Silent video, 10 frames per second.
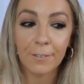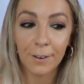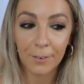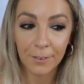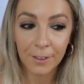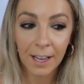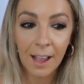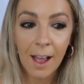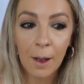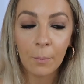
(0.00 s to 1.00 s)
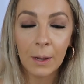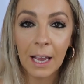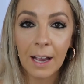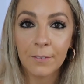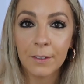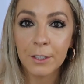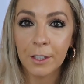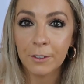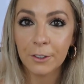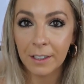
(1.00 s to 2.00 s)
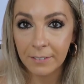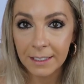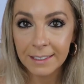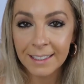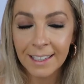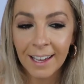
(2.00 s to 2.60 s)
vlog, we have two retrievers